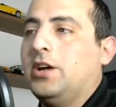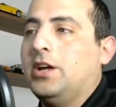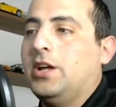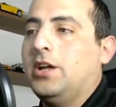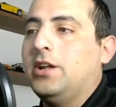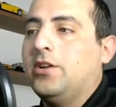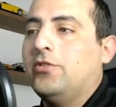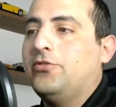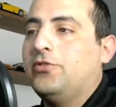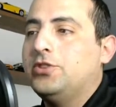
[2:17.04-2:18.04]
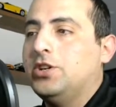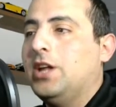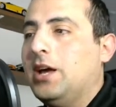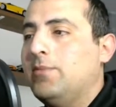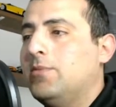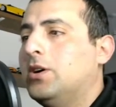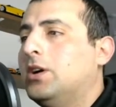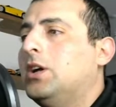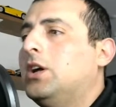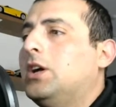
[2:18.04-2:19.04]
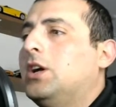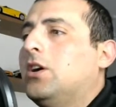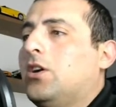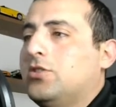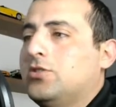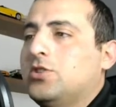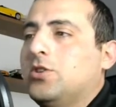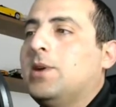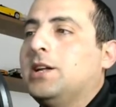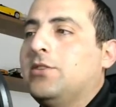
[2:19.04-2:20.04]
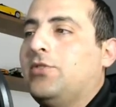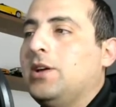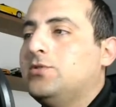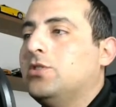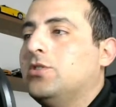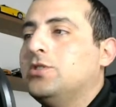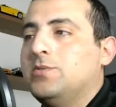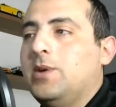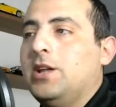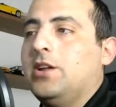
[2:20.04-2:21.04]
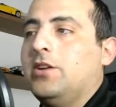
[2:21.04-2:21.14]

unofficial name. Also Mighty Flame Swordsman, an